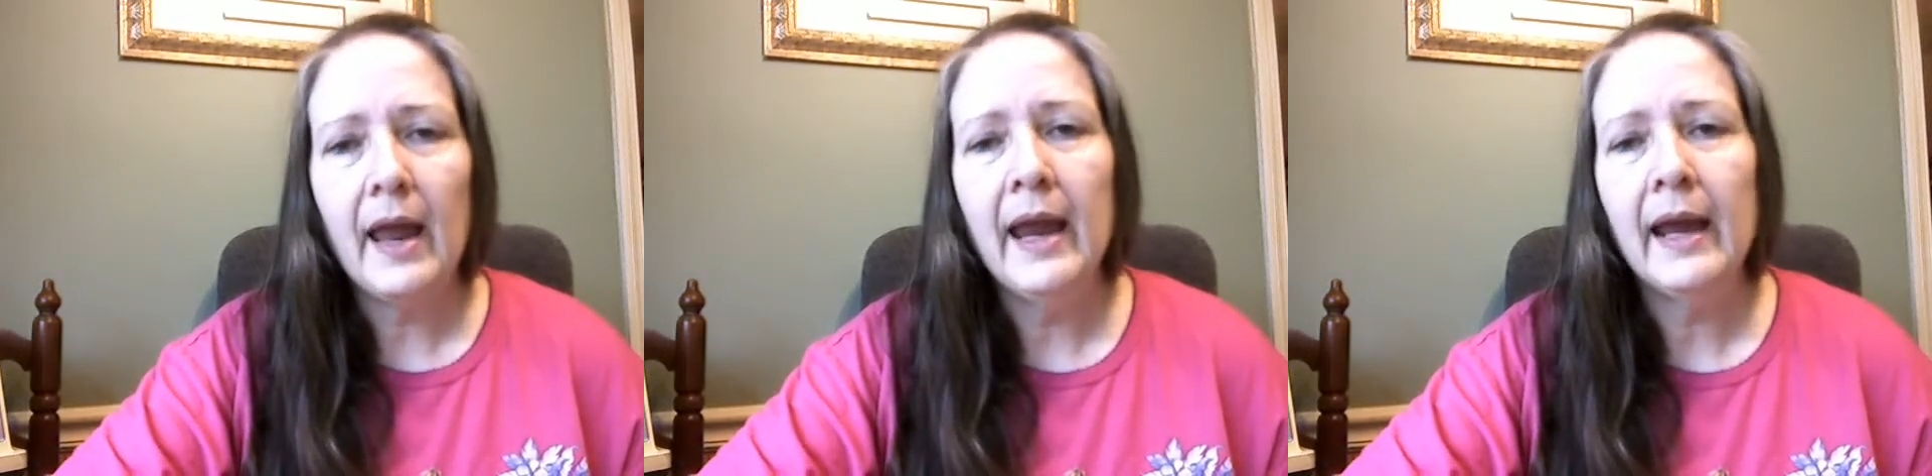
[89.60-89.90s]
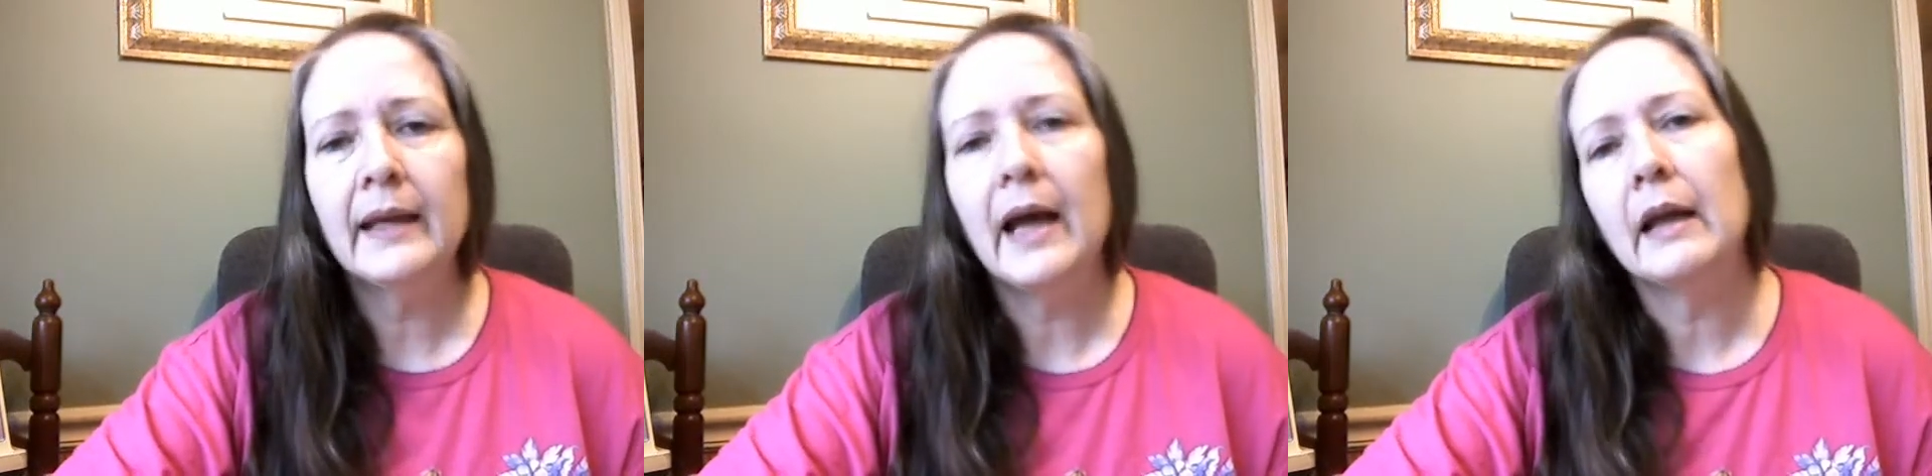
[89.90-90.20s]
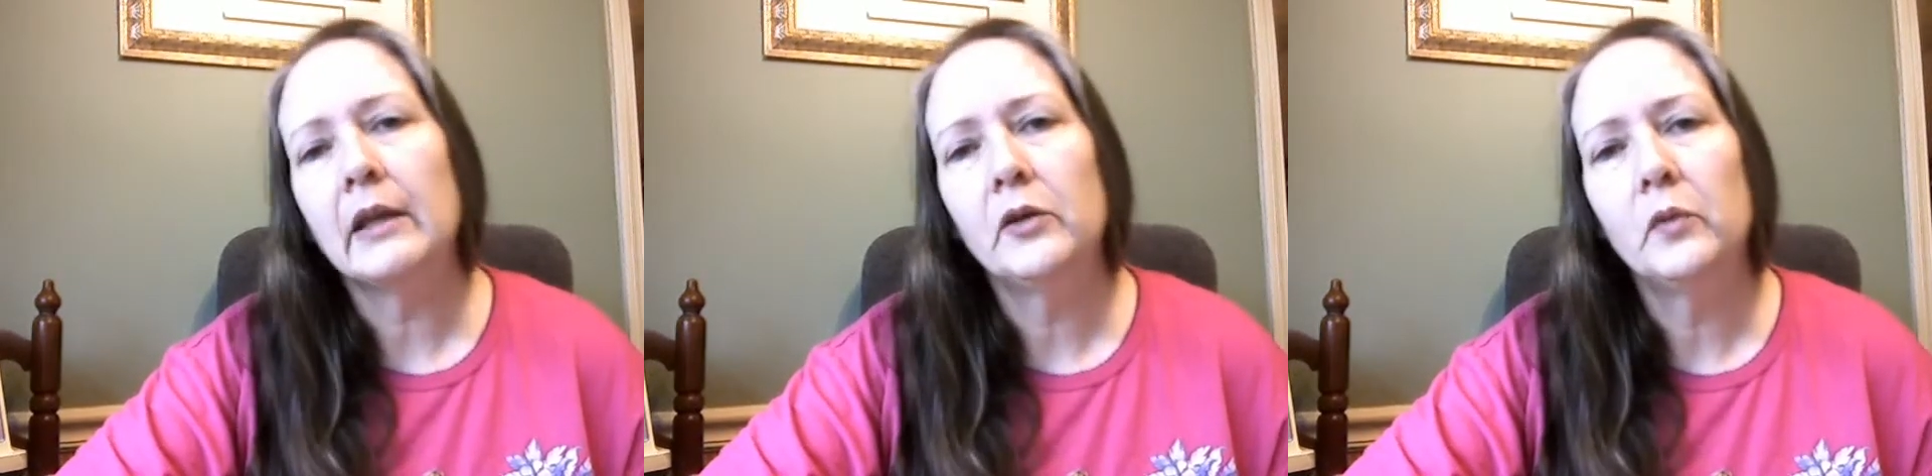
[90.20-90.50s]
And I
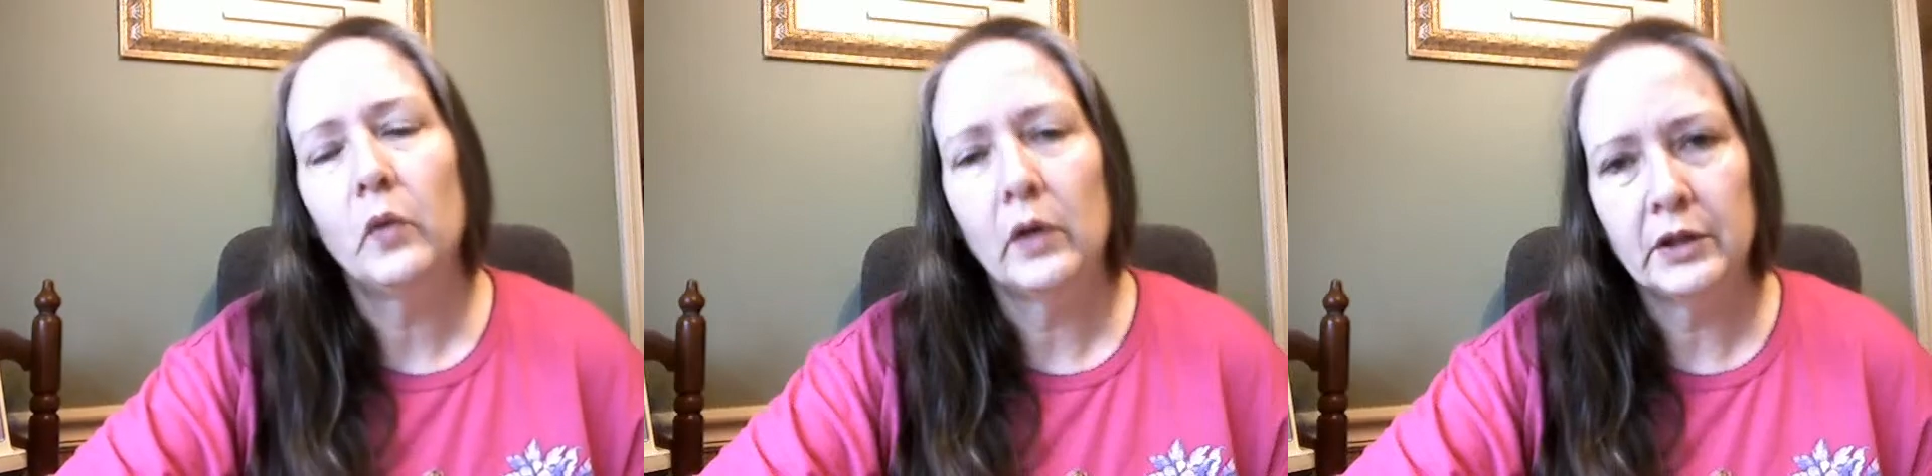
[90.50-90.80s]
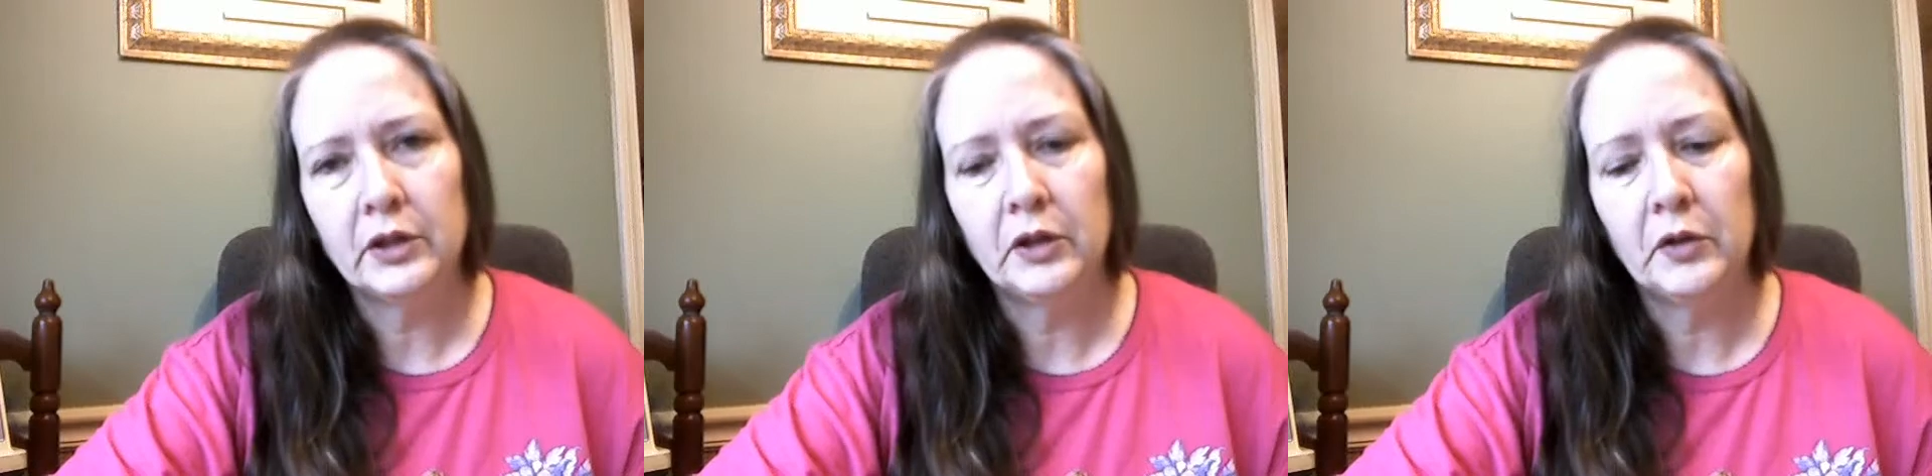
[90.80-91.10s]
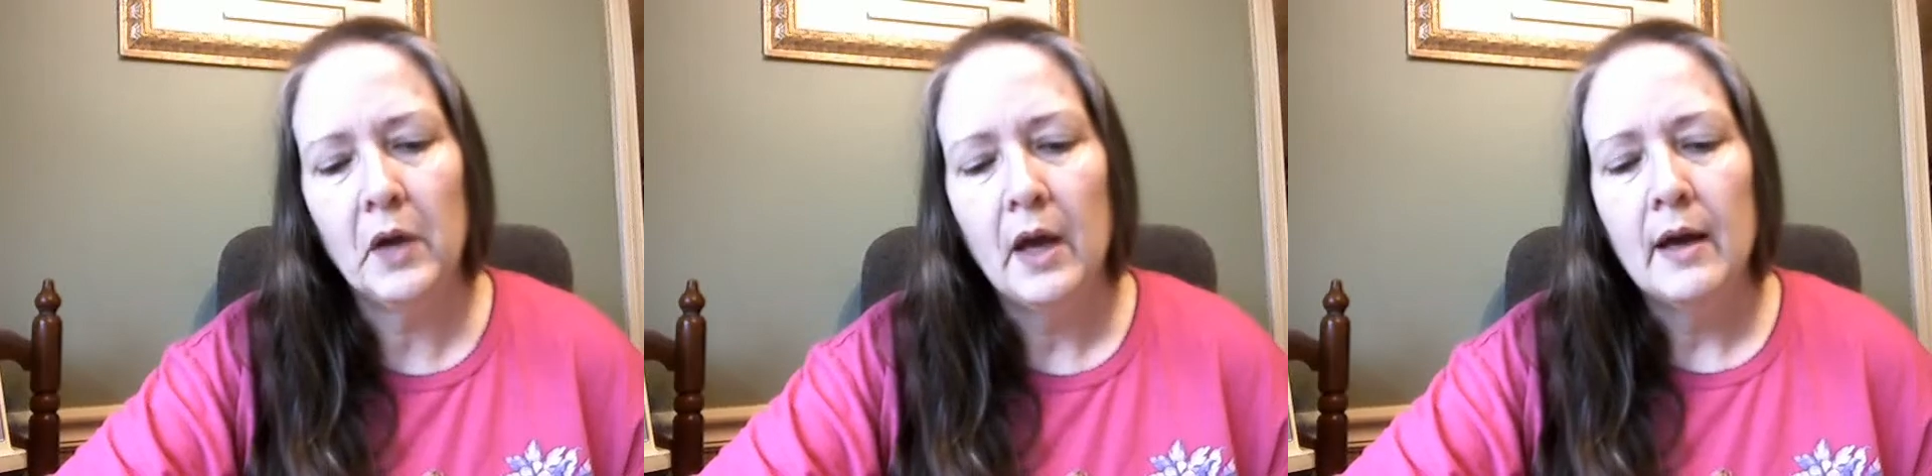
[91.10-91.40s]
do want to